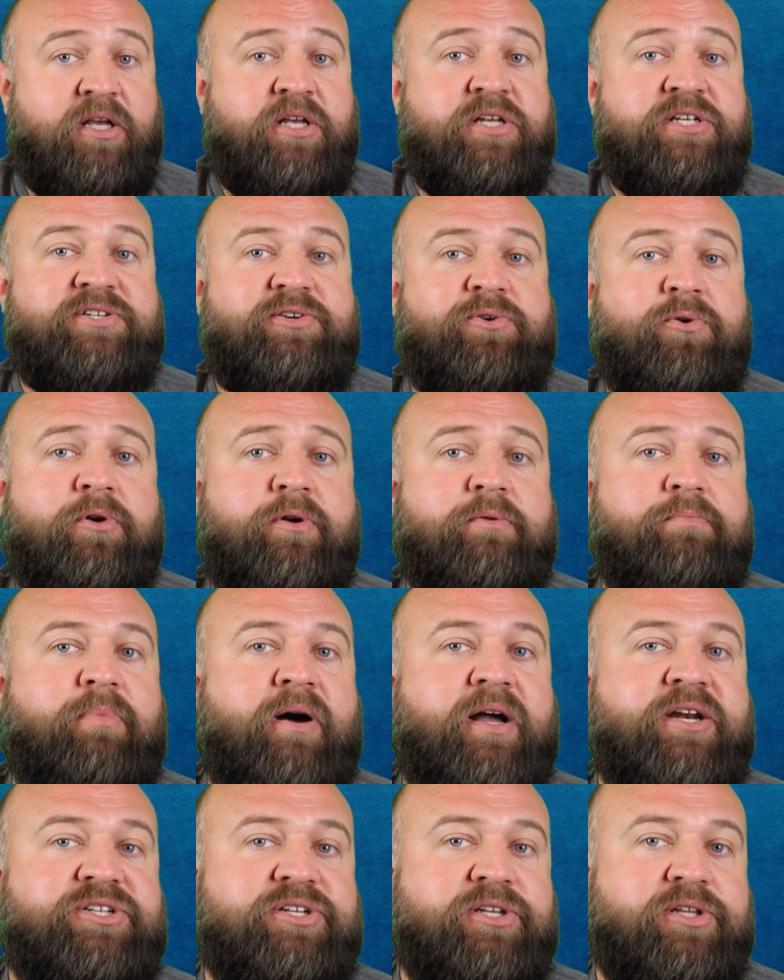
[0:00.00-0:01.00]
scored
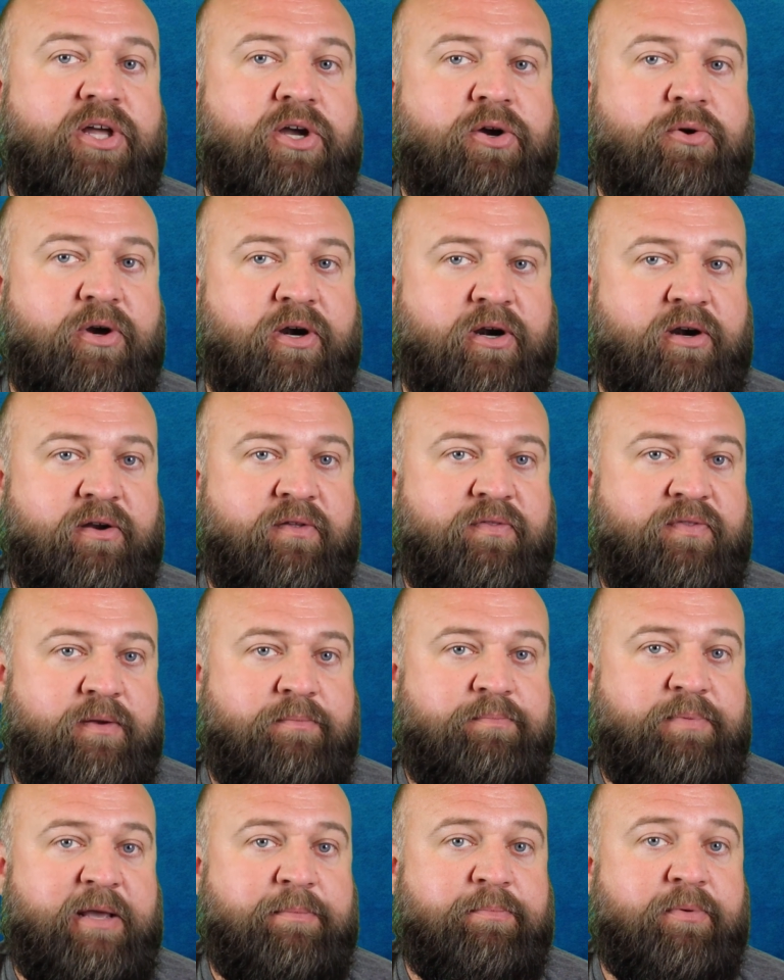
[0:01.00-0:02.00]
much lower than
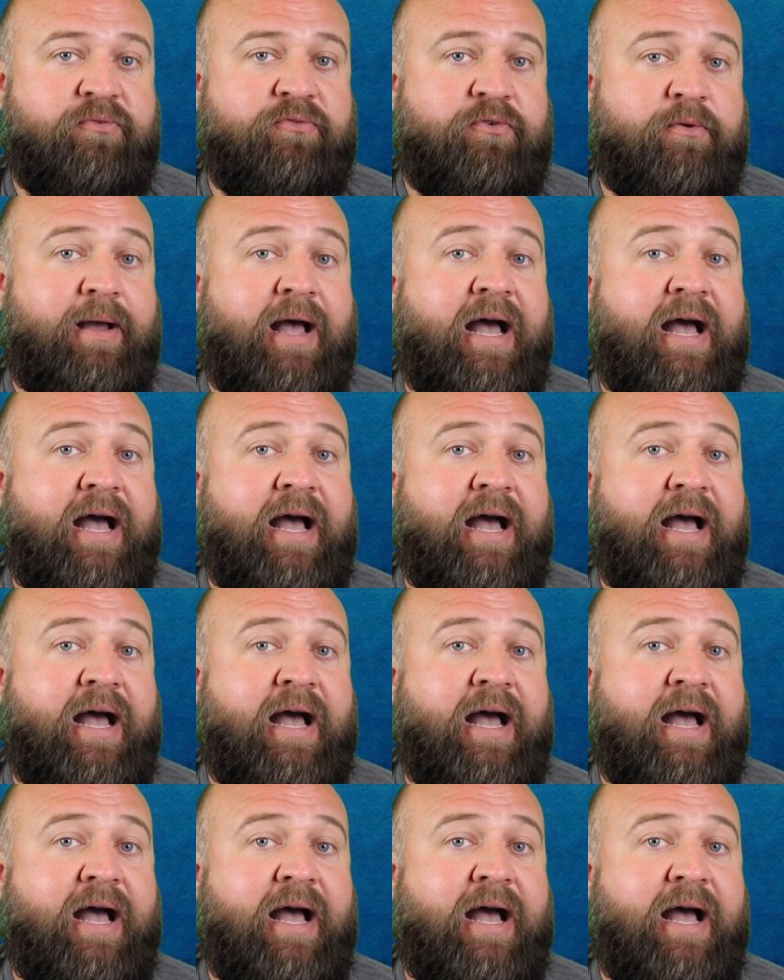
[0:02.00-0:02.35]
people from